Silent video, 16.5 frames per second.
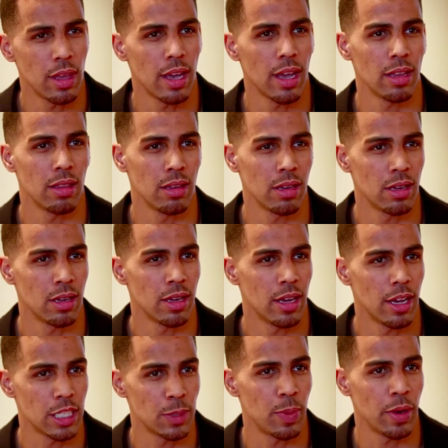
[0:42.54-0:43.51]
They had the
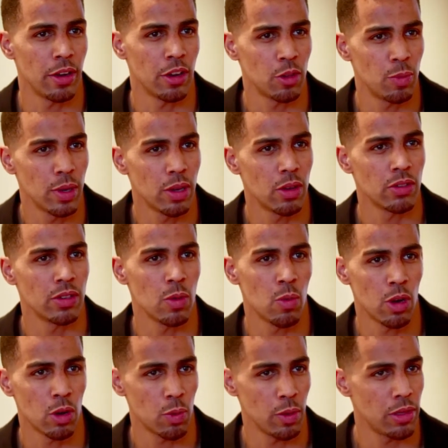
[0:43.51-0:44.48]
experience because they
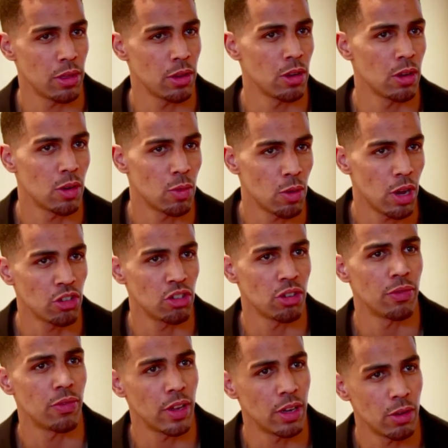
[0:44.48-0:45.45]
worked with uh,
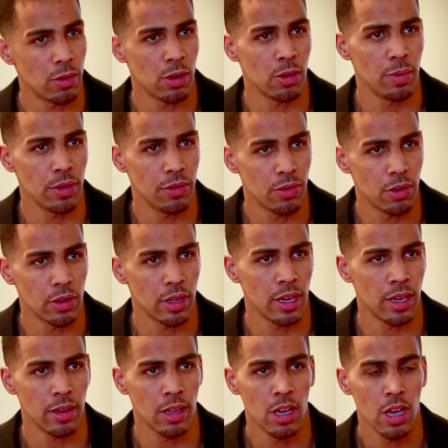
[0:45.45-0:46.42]
Roger Federer before
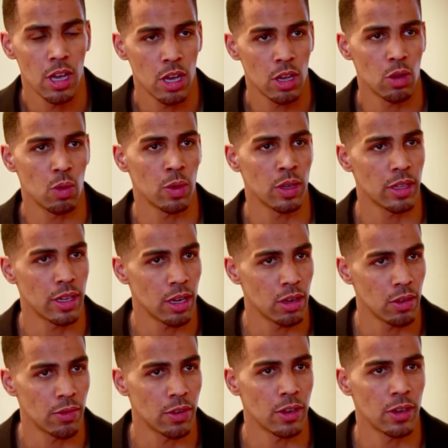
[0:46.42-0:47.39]
that, doing
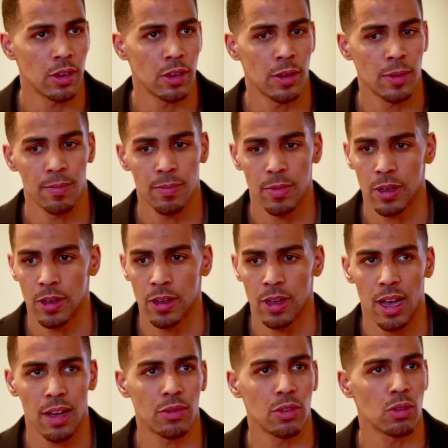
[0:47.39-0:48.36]
kind of a
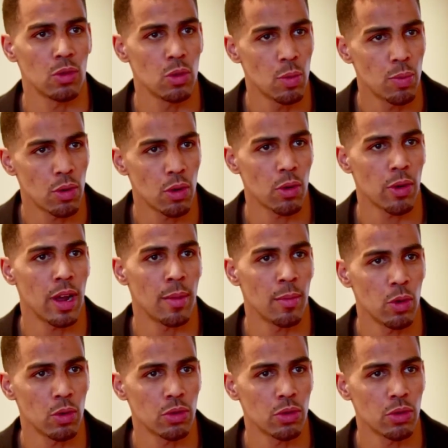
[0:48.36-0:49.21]
after-school program